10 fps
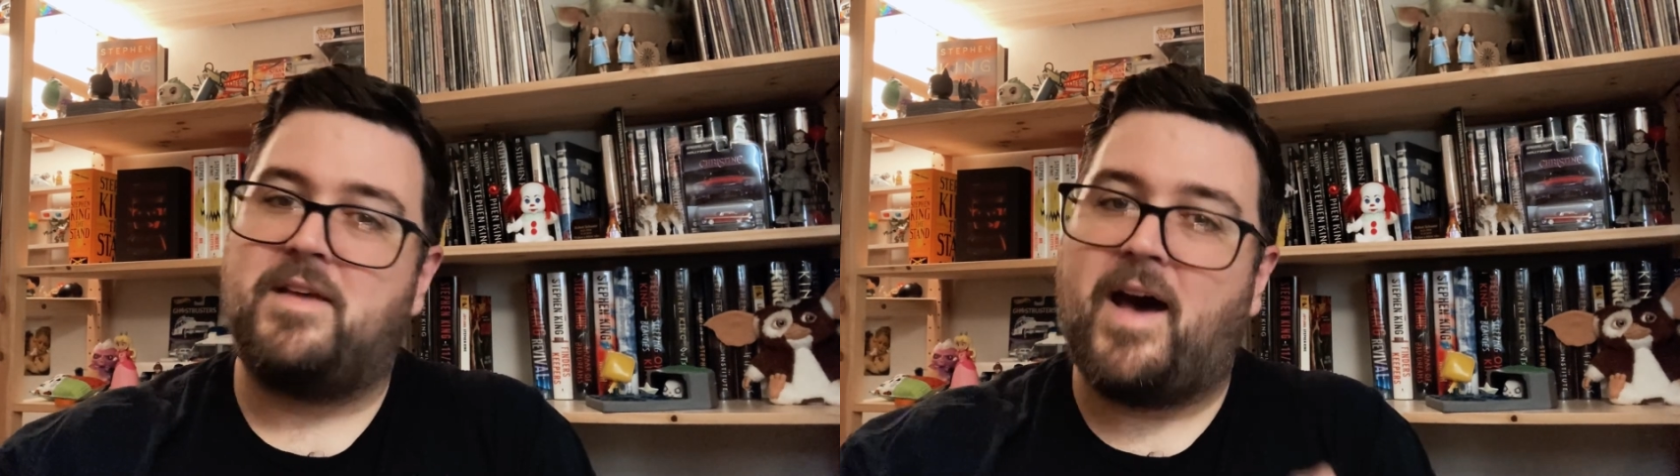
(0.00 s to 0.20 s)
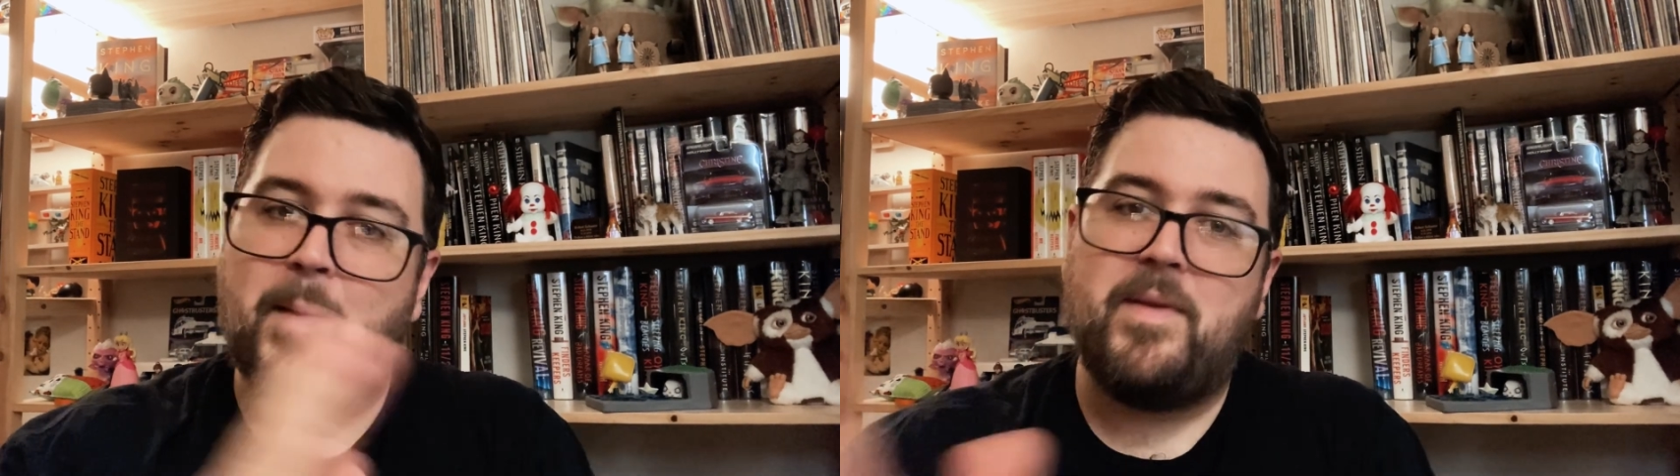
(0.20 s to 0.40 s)

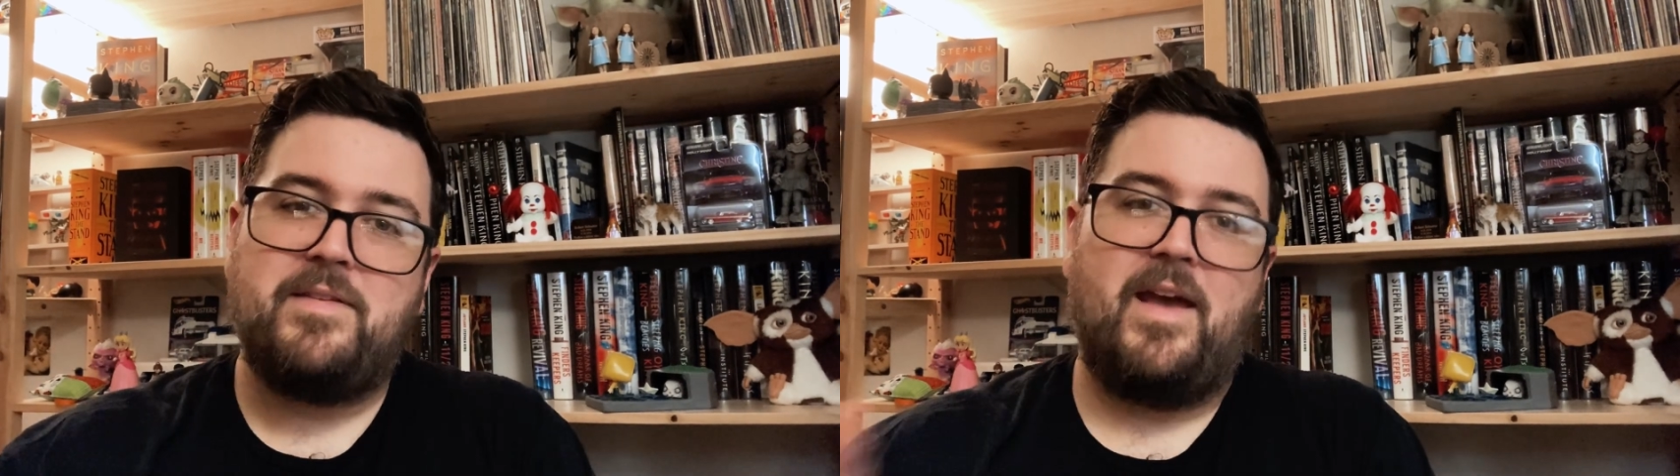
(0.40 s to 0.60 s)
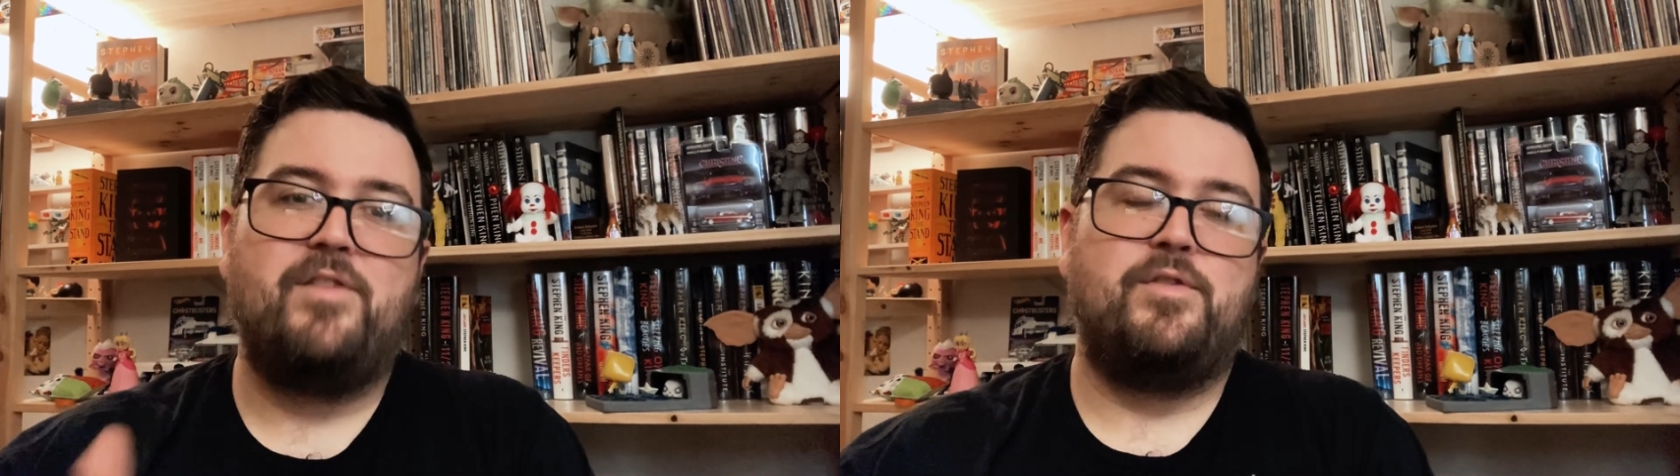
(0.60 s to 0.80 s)
Thomas
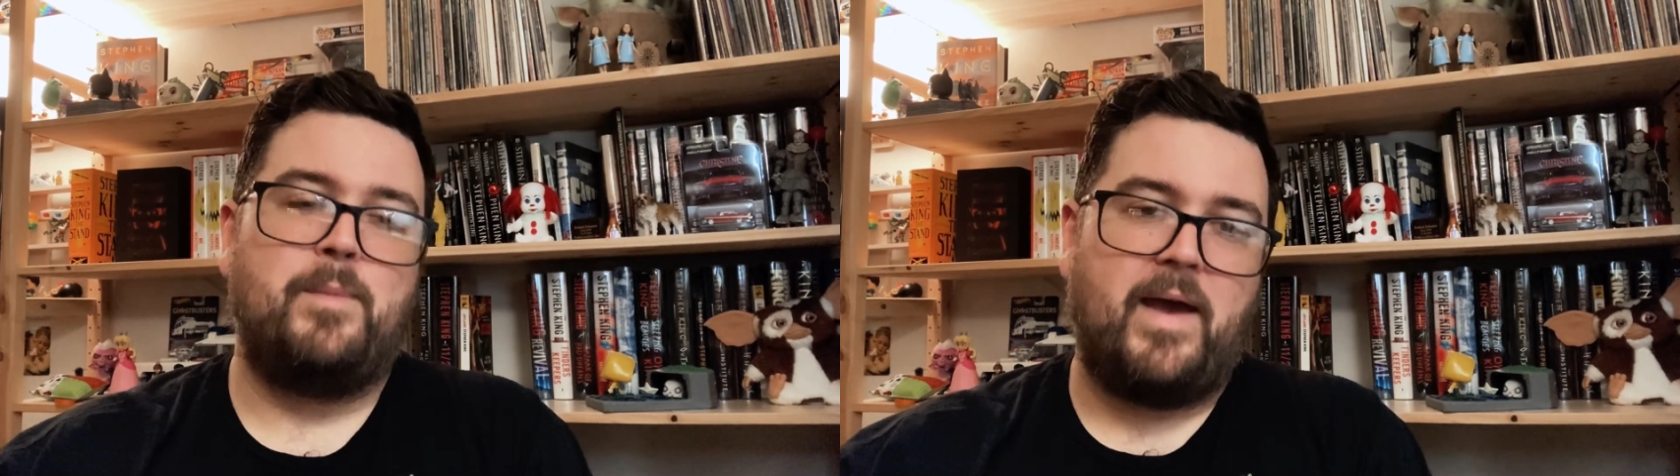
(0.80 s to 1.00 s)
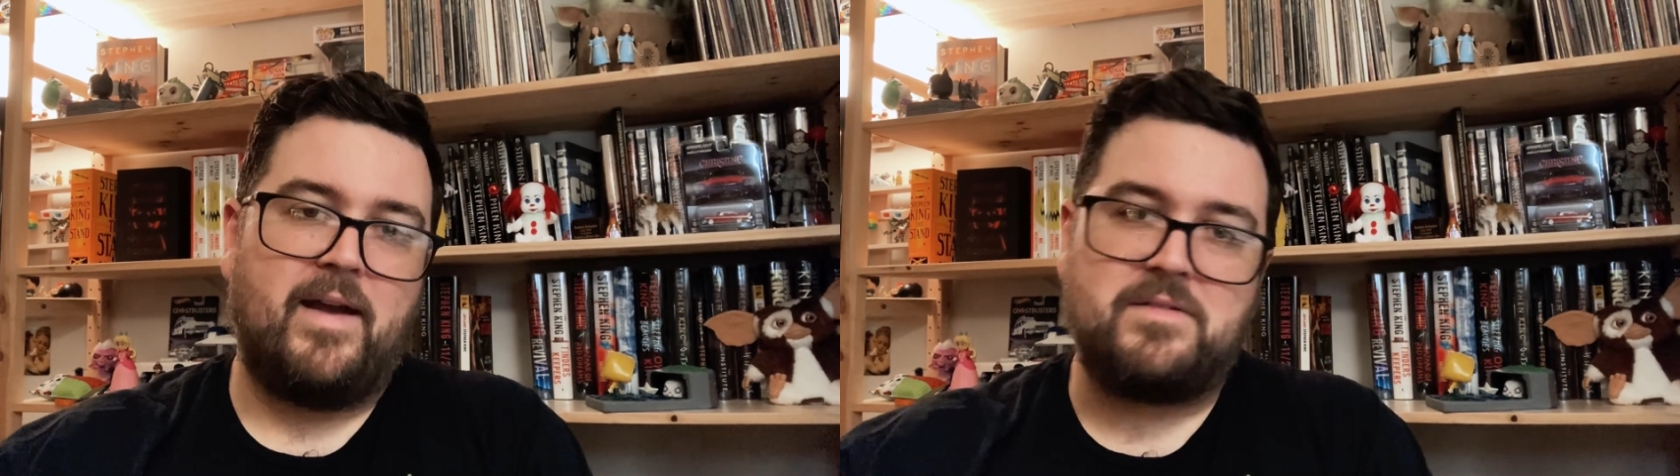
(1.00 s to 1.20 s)
has your back.